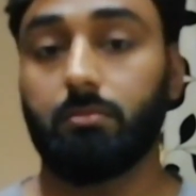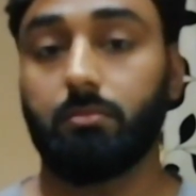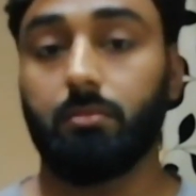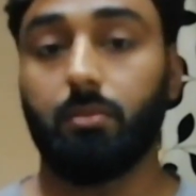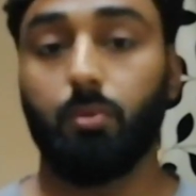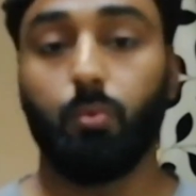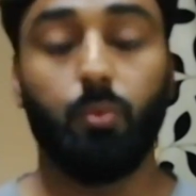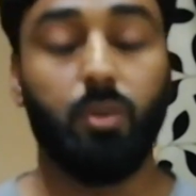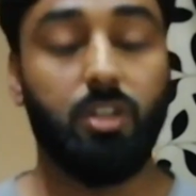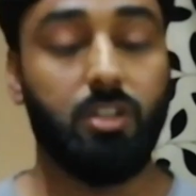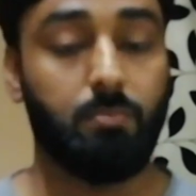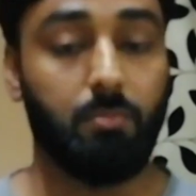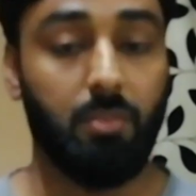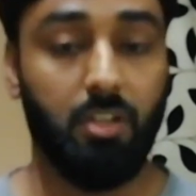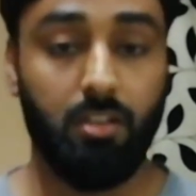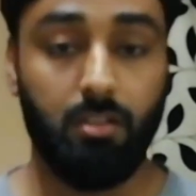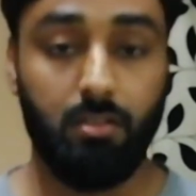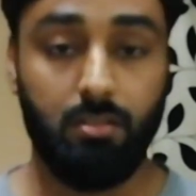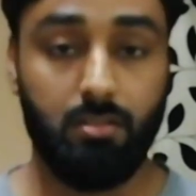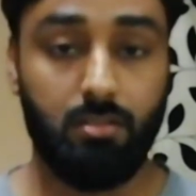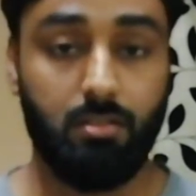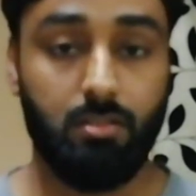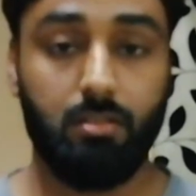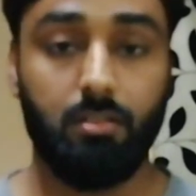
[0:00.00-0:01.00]
which
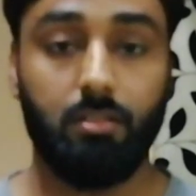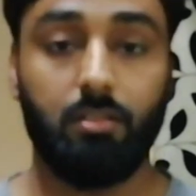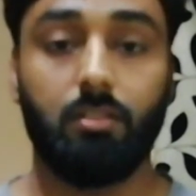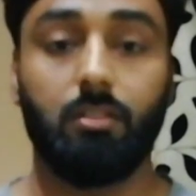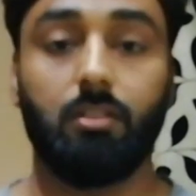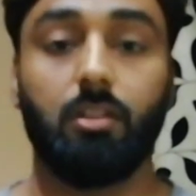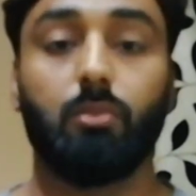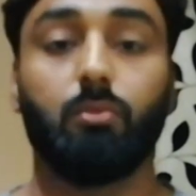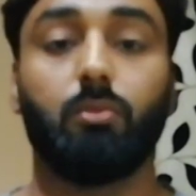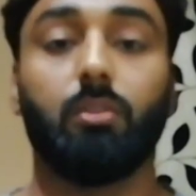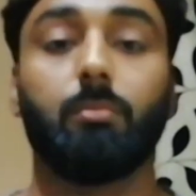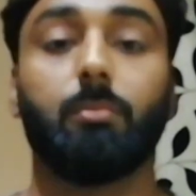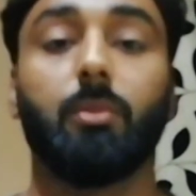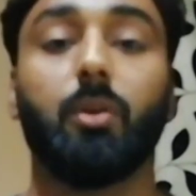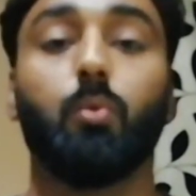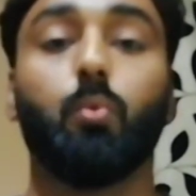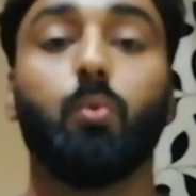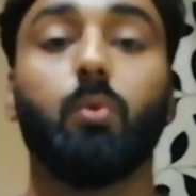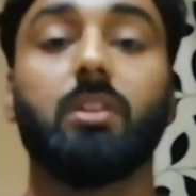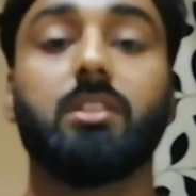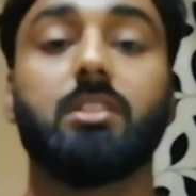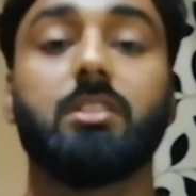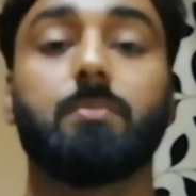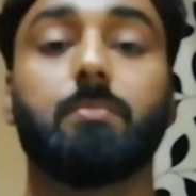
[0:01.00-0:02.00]
means there will be
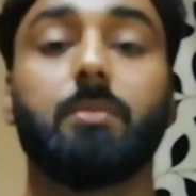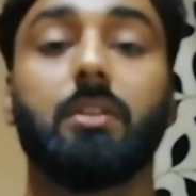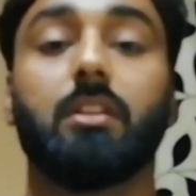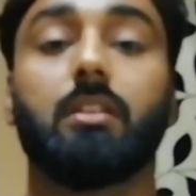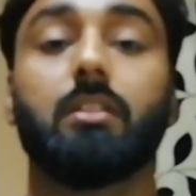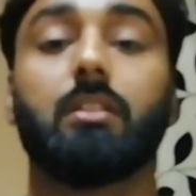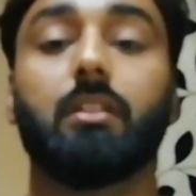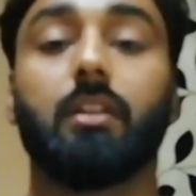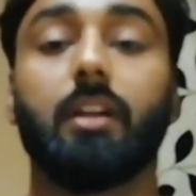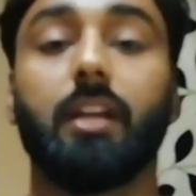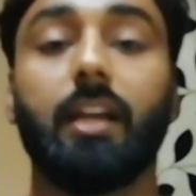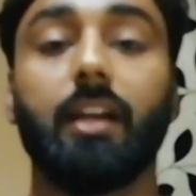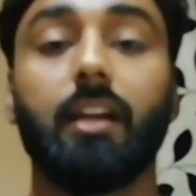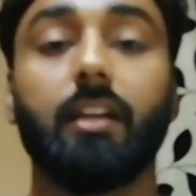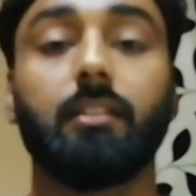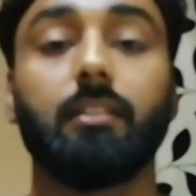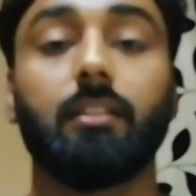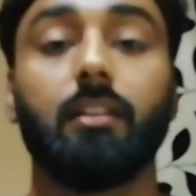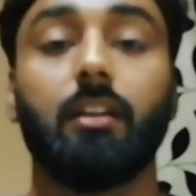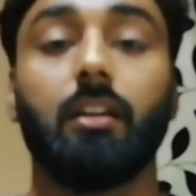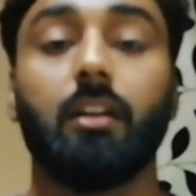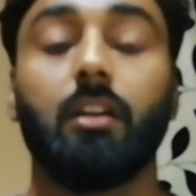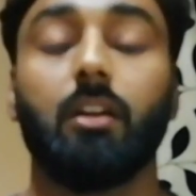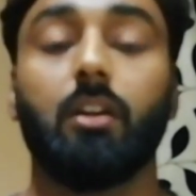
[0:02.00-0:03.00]
one speaker again
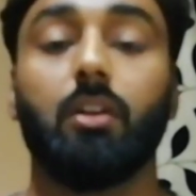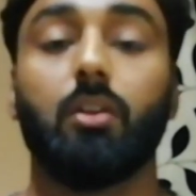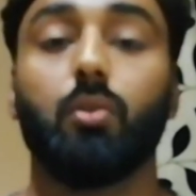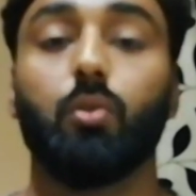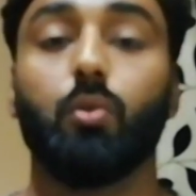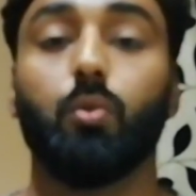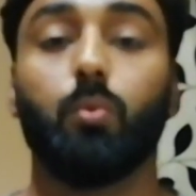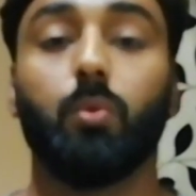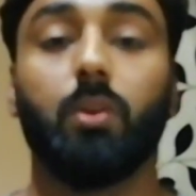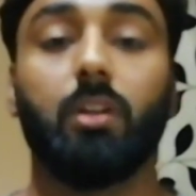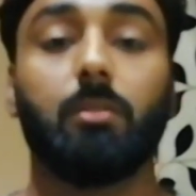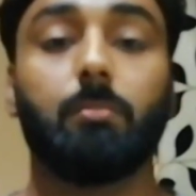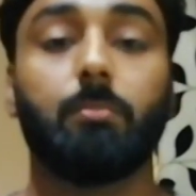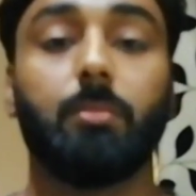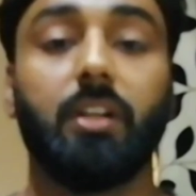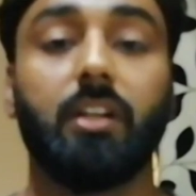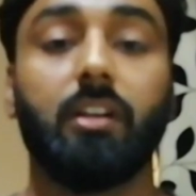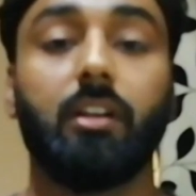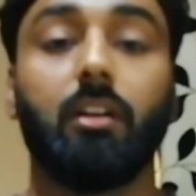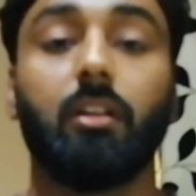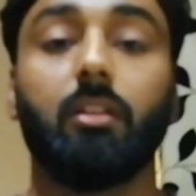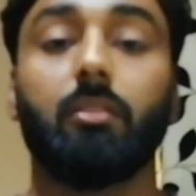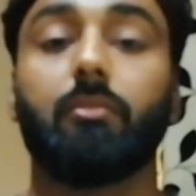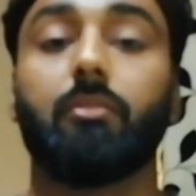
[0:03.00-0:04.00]
who will be
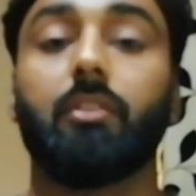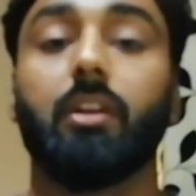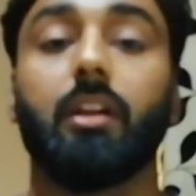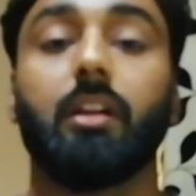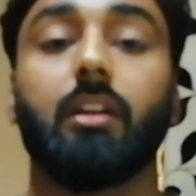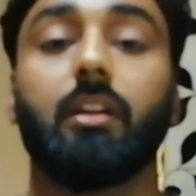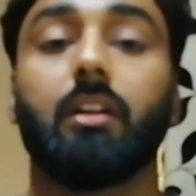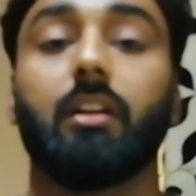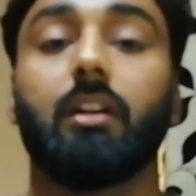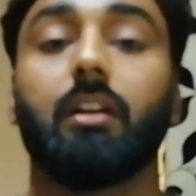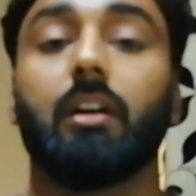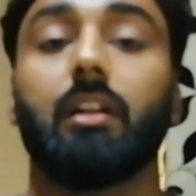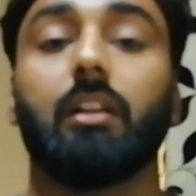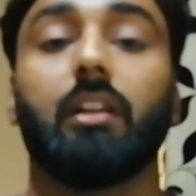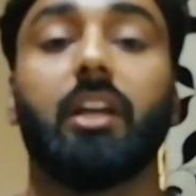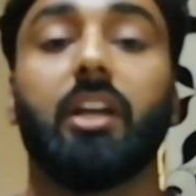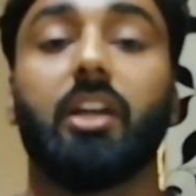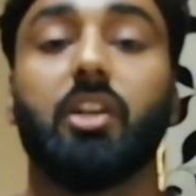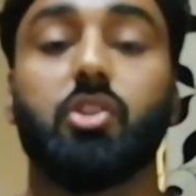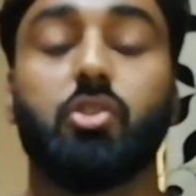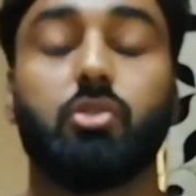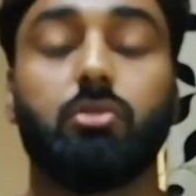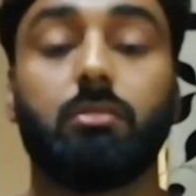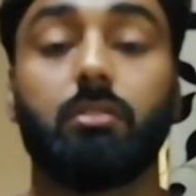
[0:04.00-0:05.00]
delivering a
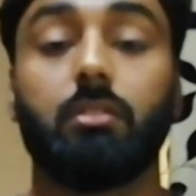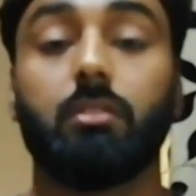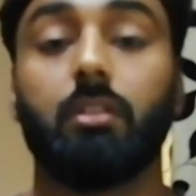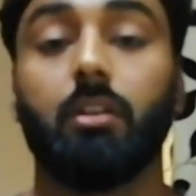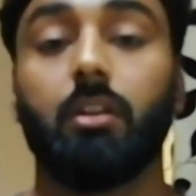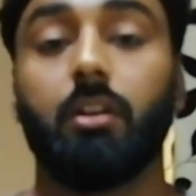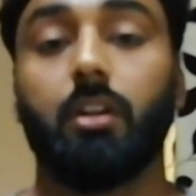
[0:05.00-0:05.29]
lecture.